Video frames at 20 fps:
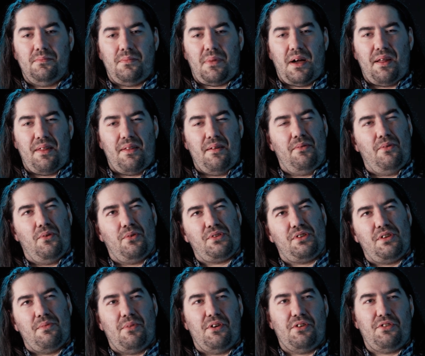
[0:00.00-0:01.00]
Python, not
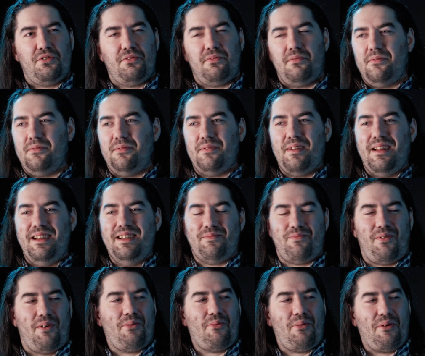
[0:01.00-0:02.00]
so much. It's
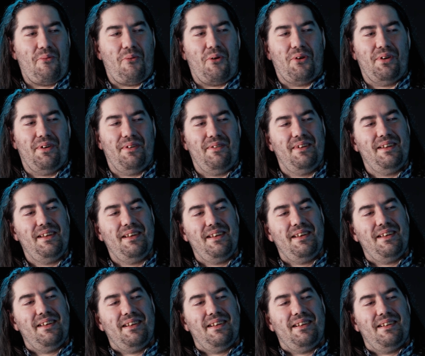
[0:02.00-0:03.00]
probably only one.
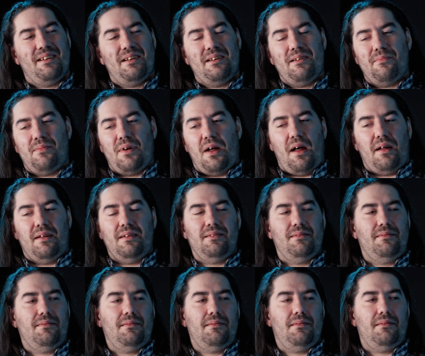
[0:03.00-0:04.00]
Gotcha. Did uh, you go to
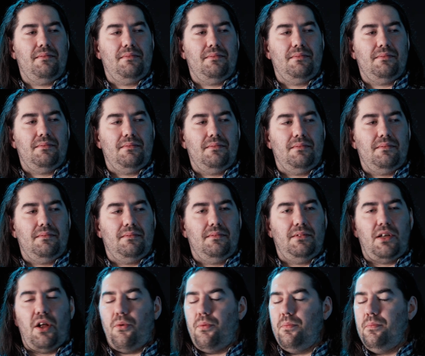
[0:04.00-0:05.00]
school for programming? I
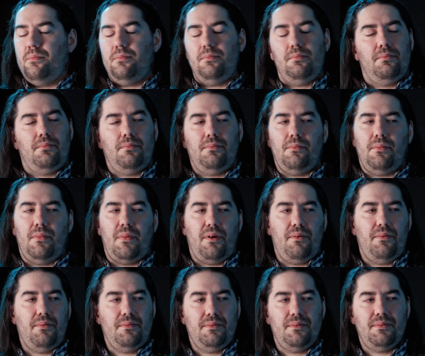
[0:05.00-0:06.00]
no. can't remember. Okay. No.
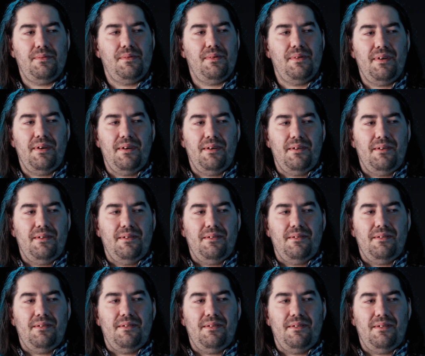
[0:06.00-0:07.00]
So you're
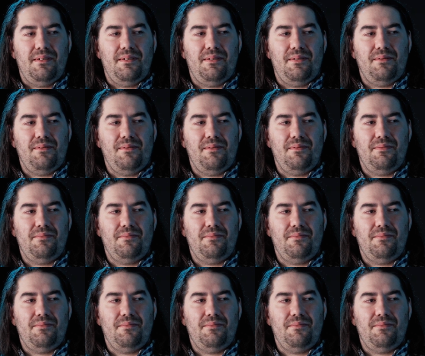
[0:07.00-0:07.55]
like a